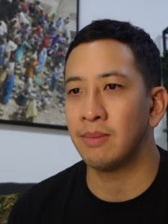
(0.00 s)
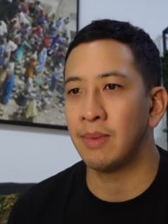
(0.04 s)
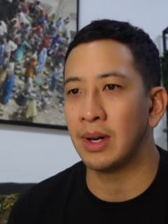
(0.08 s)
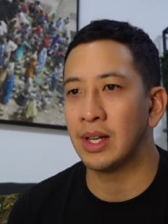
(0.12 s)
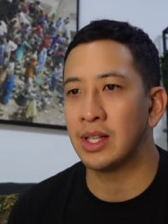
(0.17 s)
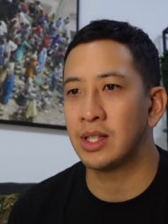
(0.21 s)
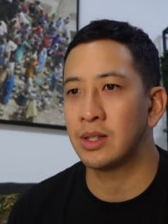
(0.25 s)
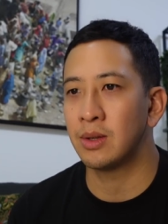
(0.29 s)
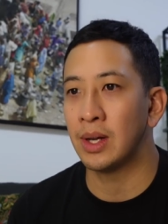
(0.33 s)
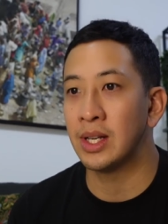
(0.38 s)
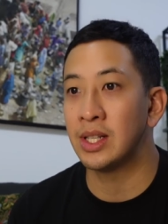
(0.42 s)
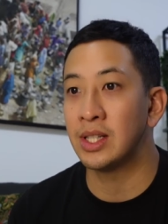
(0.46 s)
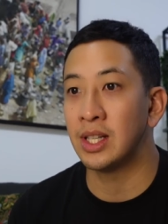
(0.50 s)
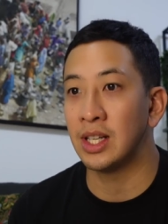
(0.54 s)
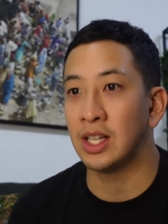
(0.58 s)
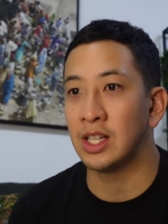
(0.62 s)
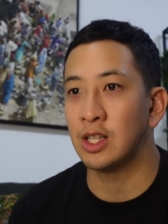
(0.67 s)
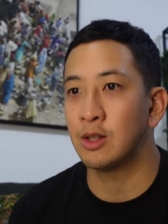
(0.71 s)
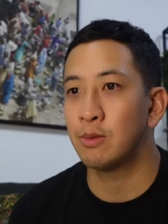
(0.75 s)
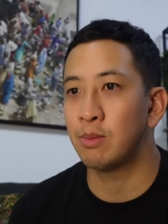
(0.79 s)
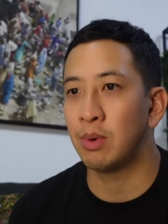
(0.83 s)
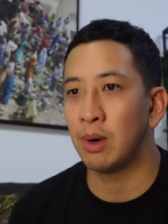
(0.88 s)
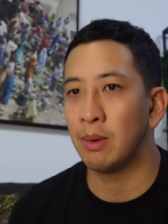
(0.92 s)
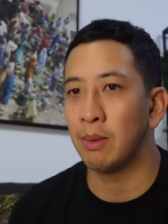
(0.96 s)
my
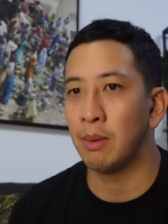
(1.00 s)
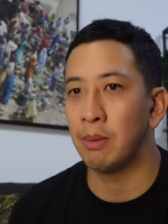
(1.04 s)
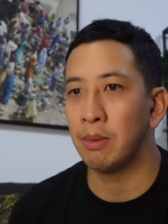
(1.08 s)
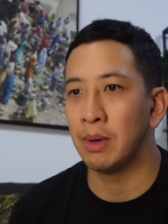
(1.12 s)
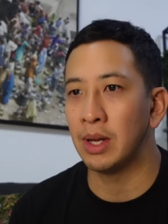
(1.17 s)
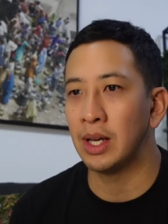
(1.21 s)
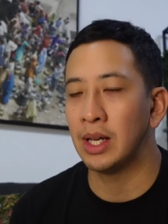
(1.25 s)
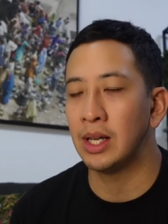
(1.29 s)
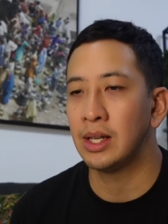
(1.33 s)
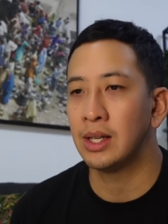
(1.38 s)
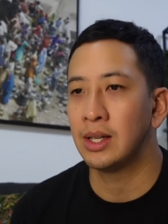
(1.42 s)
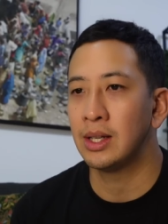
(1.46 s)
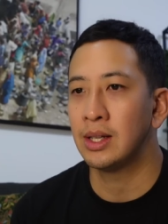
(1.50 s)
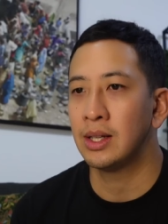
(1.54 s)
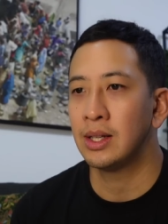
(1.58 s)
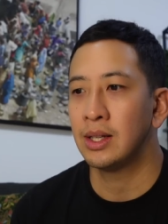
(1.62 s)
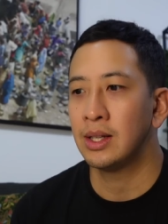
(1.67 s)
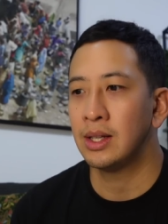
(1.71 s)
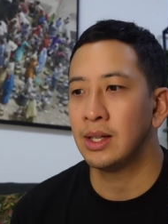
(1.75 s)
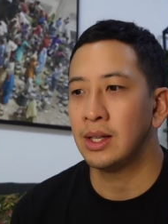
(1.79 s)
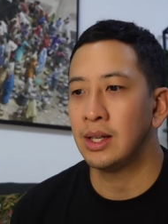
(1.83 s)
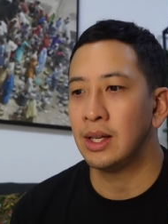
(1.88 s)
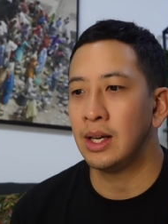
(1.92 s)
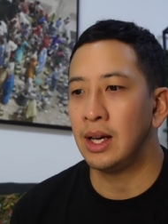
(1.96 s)
twenties mm. probably.
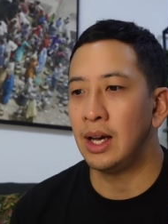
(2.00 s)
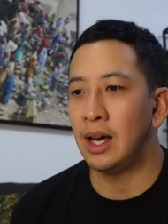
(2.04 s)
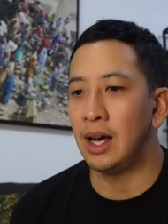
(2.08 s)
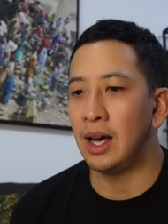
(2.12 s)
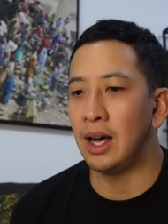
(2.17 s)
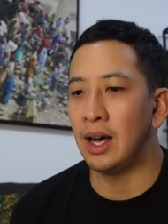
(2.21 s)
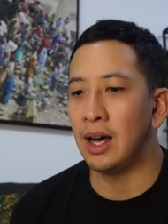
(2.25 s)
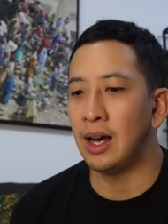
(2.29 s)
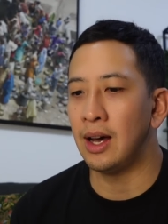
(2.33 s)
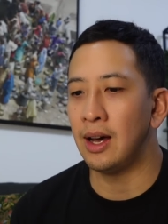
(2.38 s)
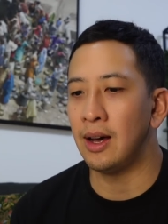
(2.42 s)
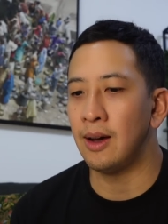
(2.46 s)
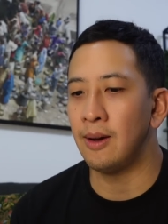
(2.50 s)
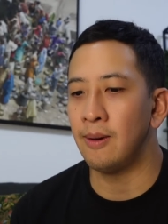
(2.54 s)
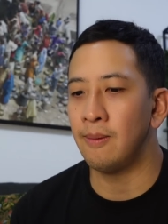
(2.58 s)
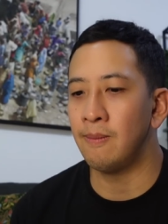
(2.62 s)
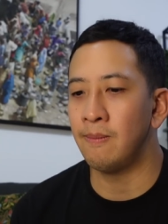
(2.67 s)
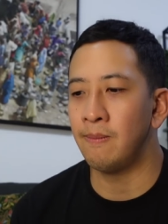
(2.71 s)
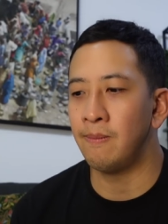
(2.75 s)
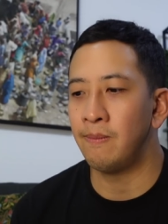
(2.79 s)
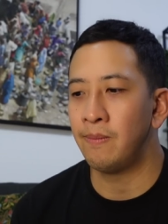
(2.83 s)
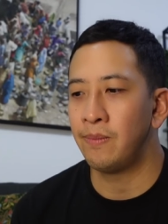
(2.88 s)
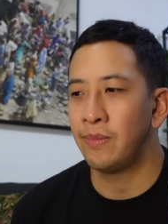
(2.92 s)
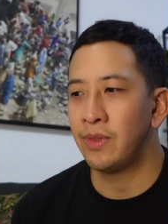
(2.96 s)

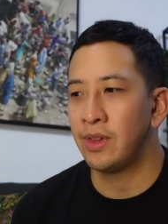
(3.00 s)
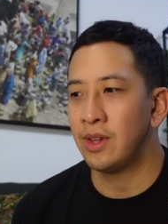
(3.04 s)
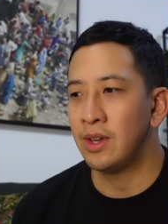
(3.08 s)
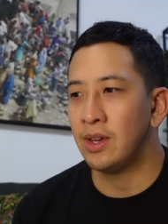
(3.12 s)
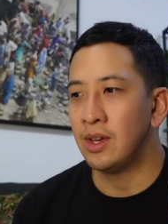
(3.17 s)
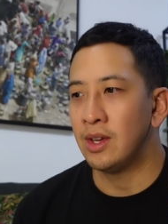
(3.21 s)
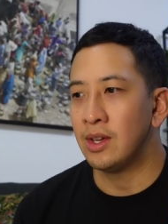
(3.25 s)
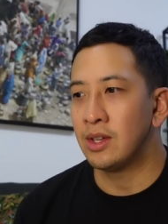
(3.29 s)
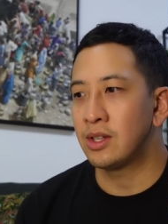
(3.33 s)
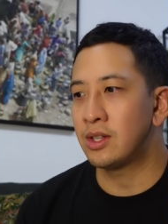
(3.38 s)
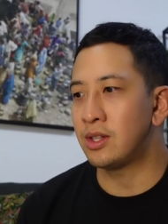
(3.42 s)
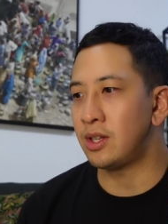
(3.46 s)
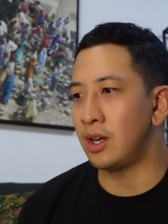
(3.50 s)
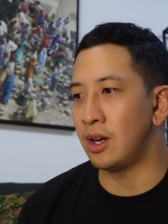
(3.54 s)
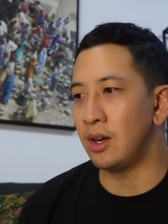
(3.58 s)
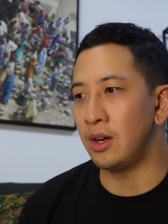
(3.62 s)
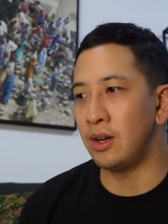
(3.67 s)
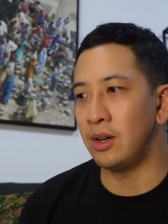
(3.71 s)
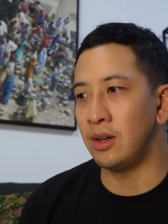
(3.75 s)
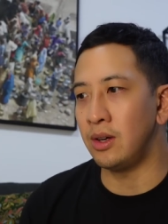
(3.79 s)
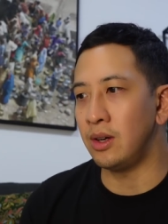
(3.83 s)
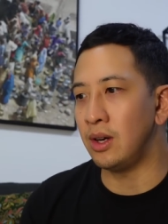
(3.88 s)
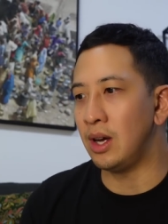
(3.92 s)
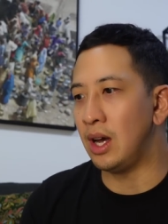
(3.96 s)
Um,
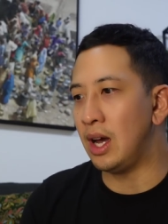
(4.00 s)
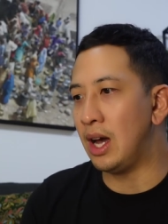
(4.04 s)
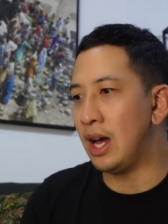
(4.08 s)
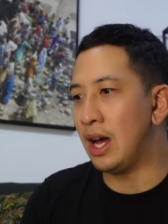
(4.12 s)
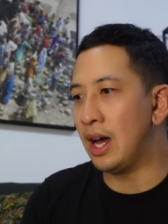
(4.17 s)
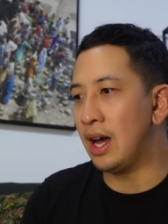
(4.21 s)
so.